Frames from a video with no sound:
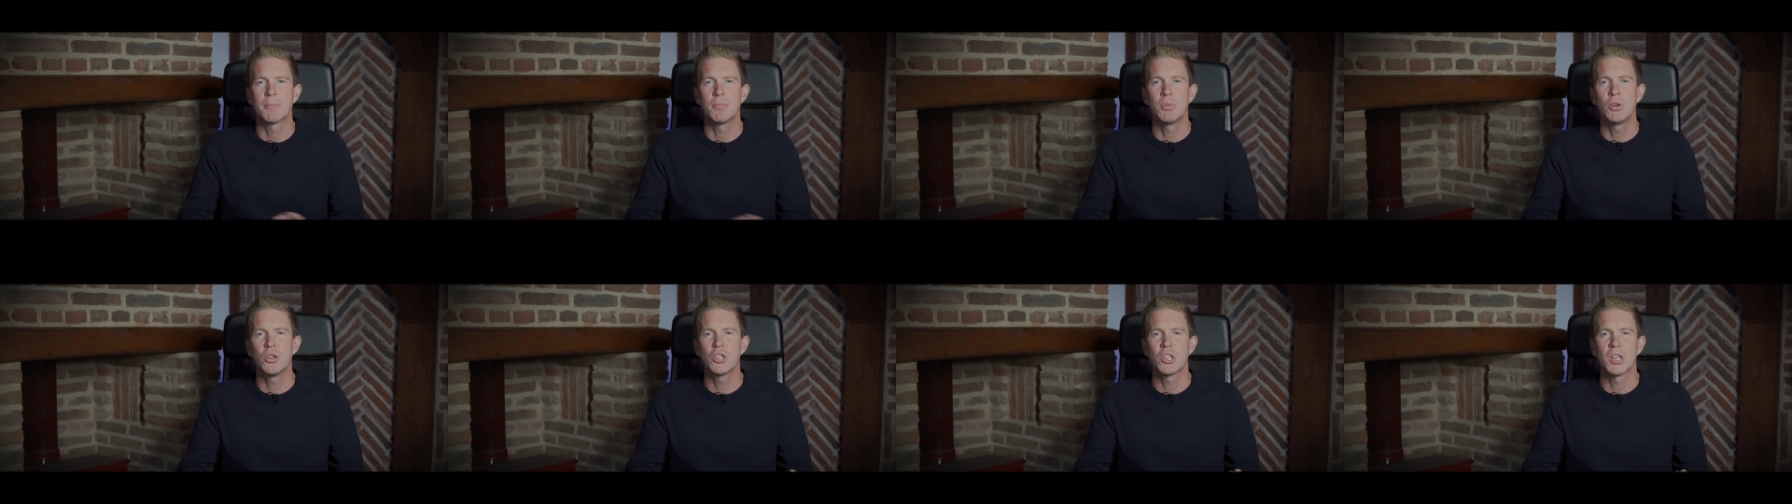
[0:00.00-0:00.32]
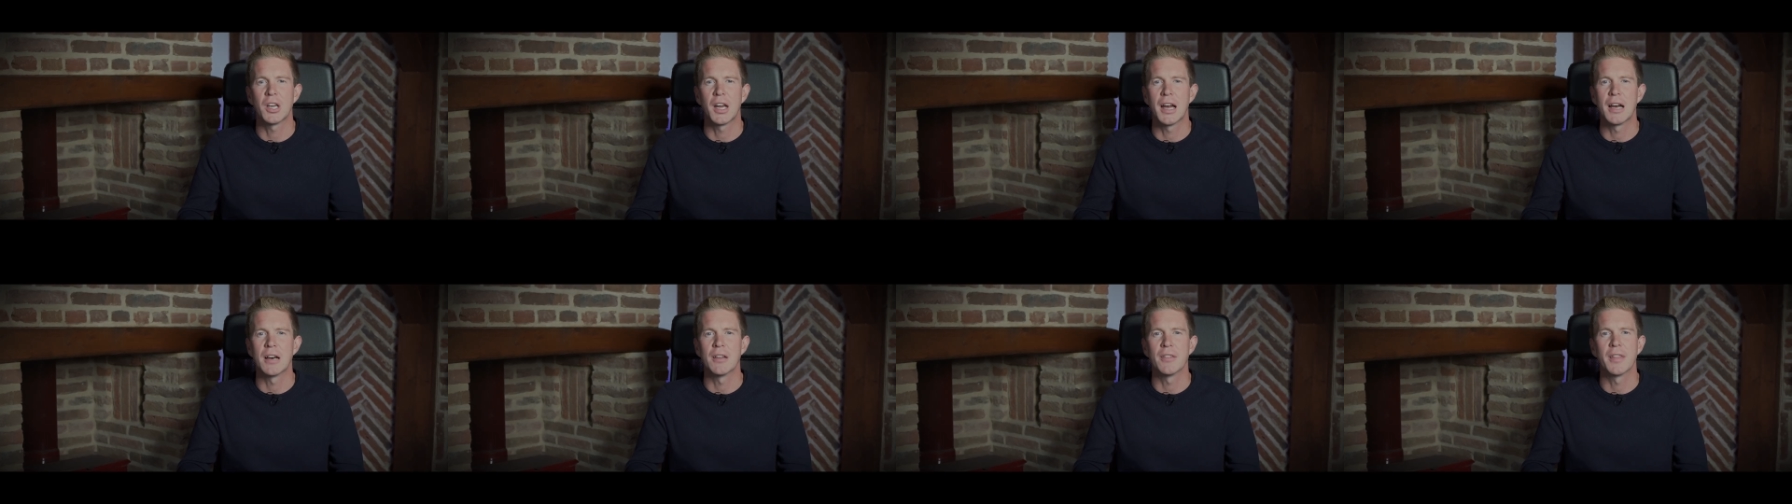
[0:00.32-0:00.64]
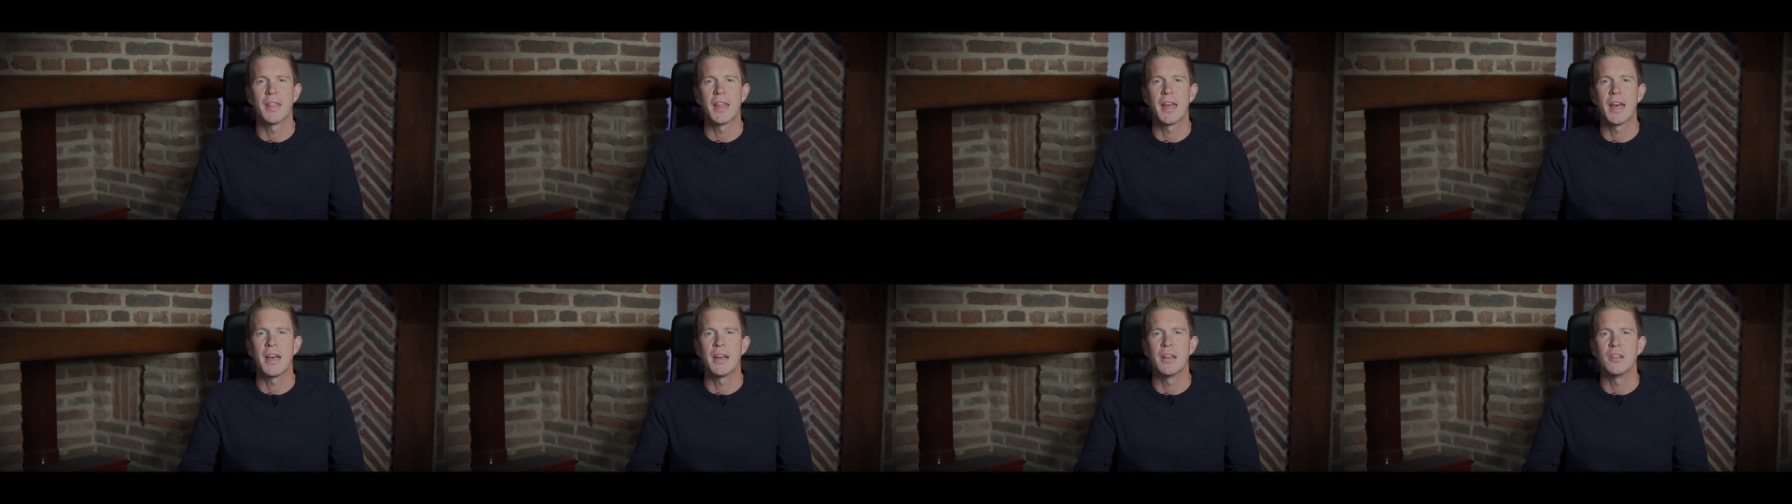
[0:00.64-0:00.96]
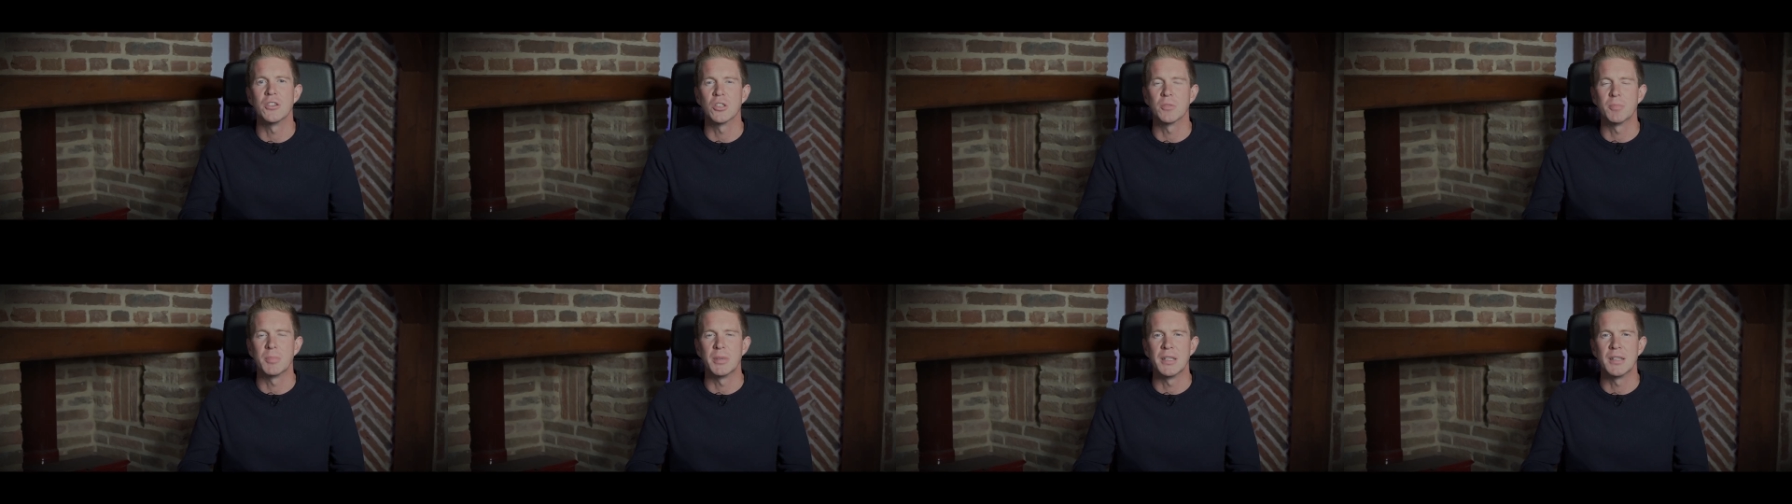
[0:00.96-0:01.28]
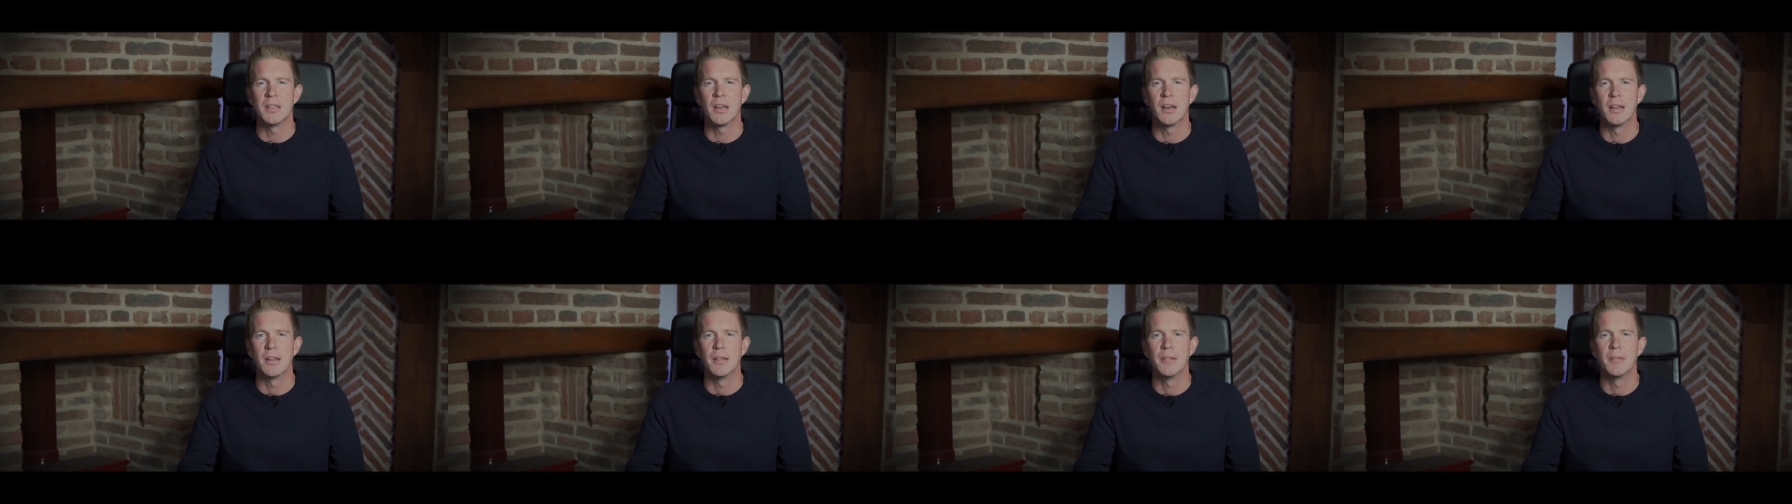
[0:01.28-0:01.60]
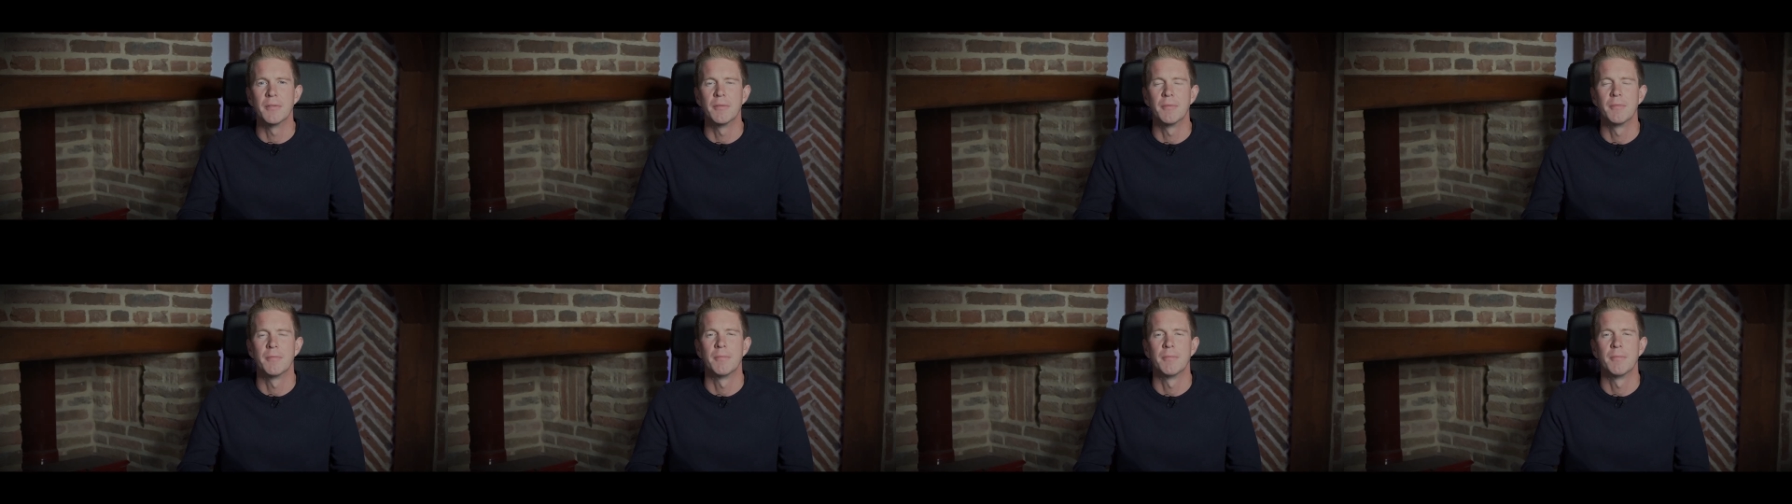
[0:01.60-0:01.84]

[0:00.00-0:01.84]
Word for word: push it out there, and just be done?